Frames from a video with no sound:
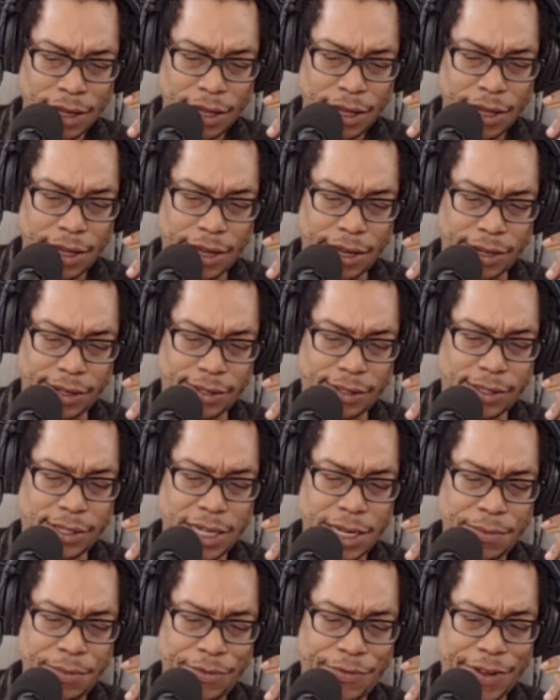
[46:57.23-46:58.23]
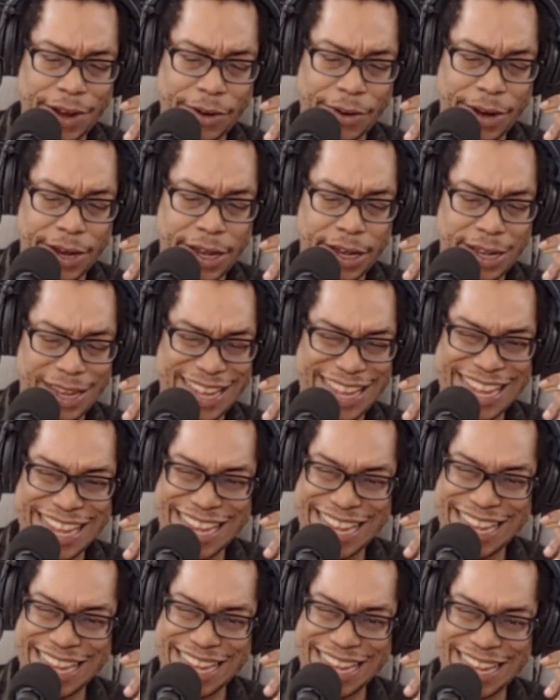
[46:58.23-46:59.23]
It seemed very,
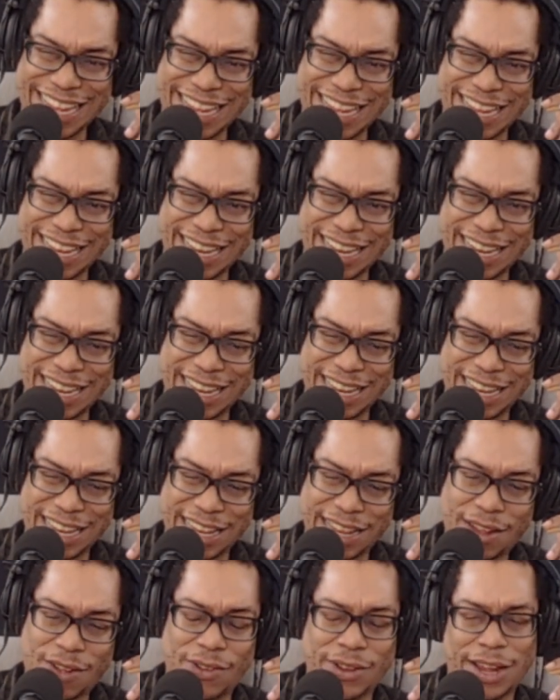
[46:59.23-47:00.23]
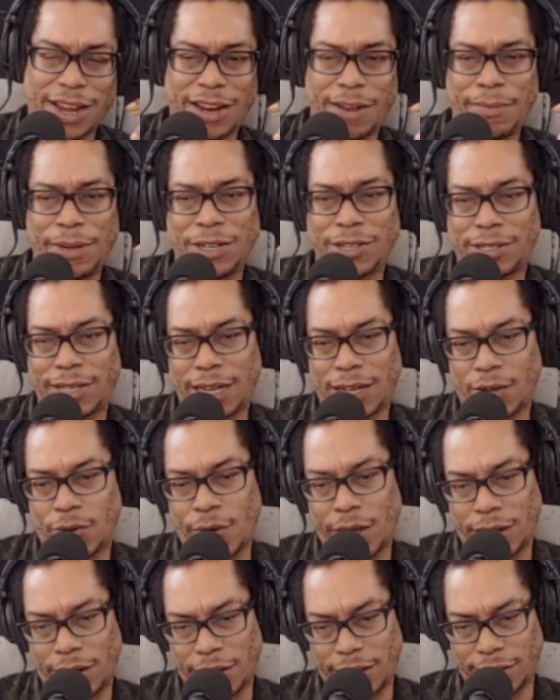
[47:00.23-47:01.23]
hold on, let me just take a
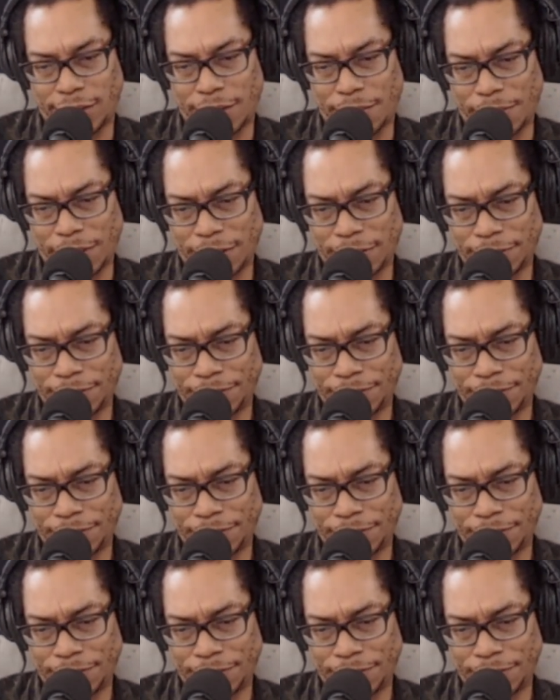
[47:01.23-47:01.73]
quick look at something.